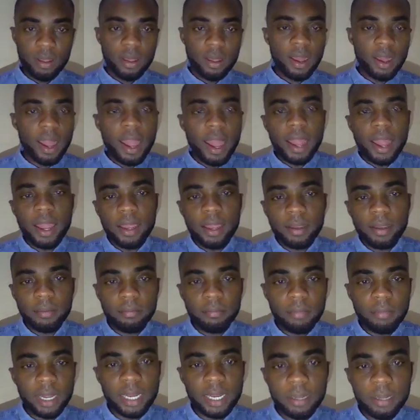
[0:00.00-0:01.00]
Hi,
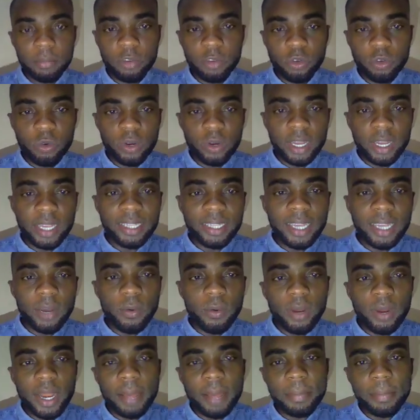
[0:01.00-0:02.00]
my name is Ogleta
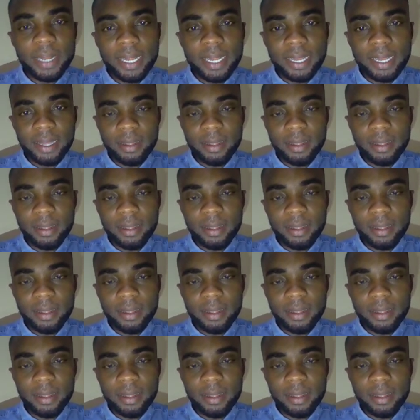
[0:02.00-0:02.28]
Walamide.